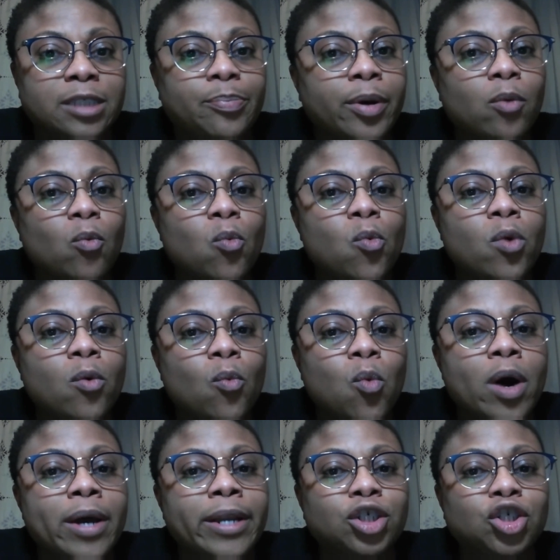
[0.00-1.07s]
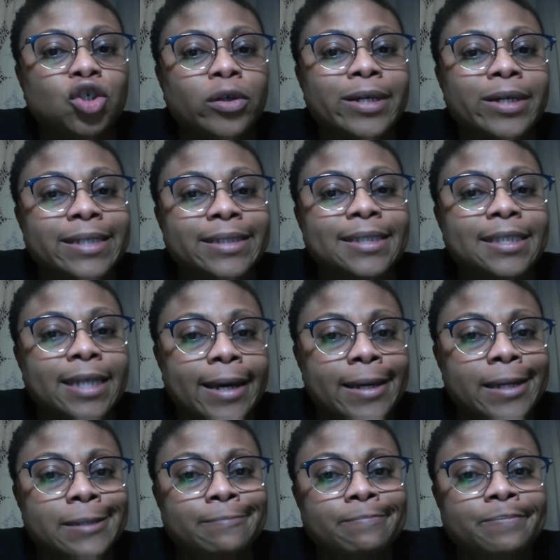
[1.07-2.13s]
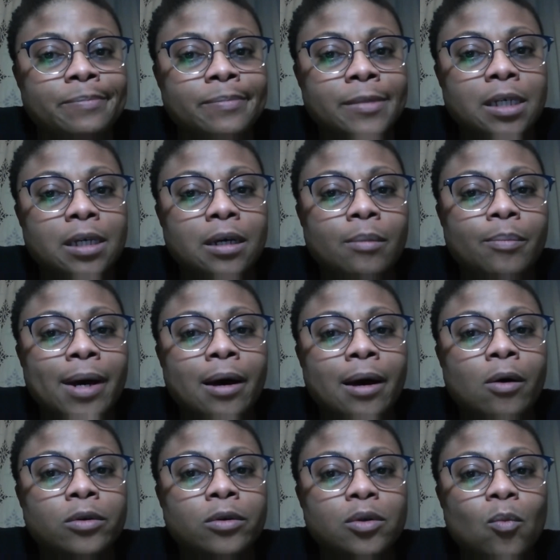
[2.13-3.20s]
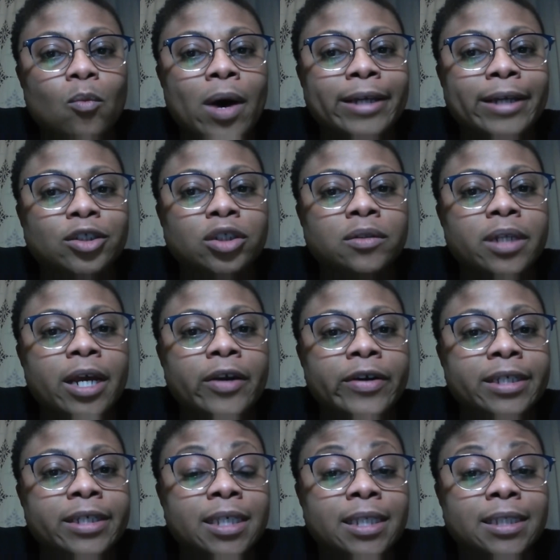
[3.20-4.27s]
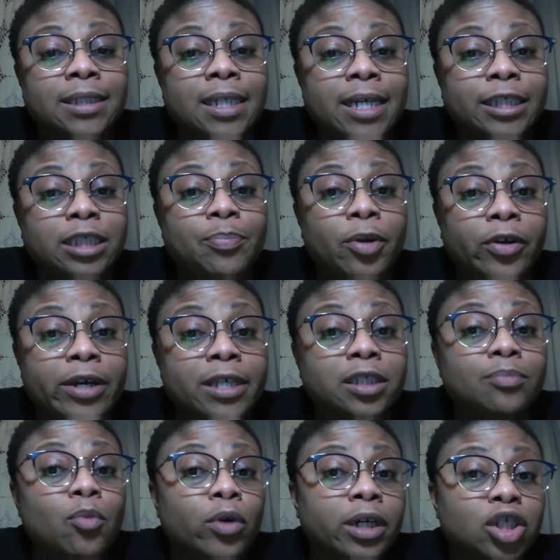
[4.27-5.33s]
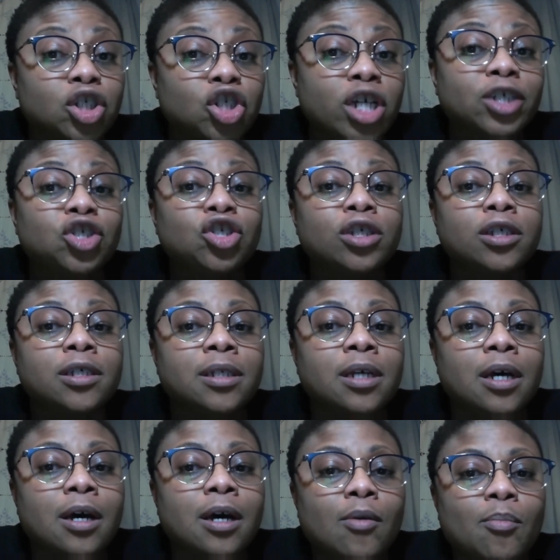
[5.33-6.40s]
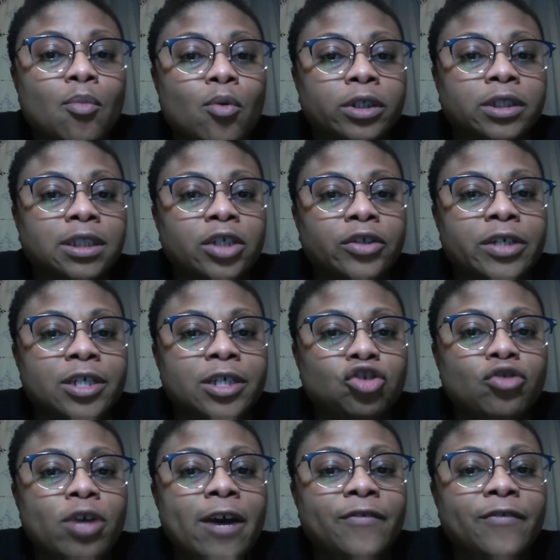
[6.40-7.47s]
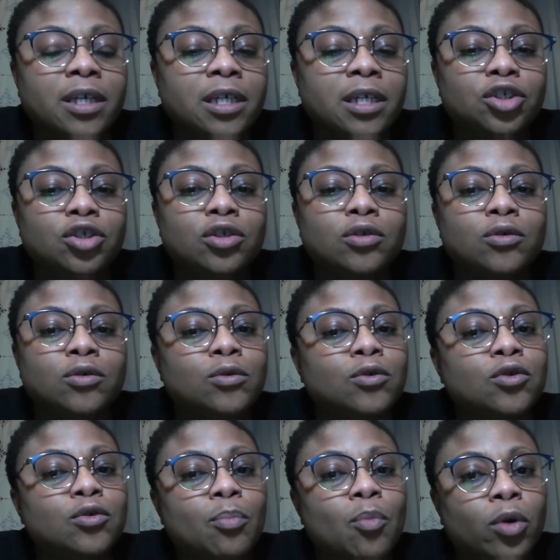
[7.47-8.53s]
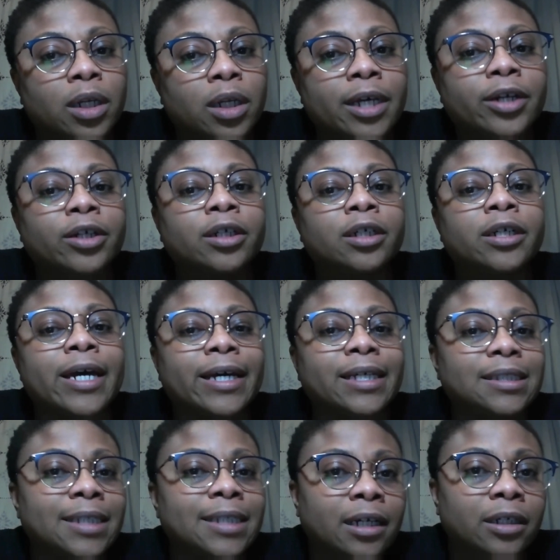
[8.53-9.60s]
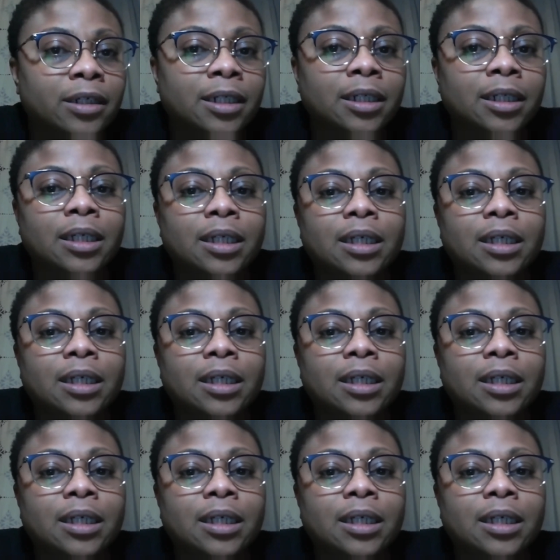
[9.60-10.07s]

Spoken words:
But what is your insight about why certain areas of the city experience more congestion, more serious traffic issues, more litter, et cetera?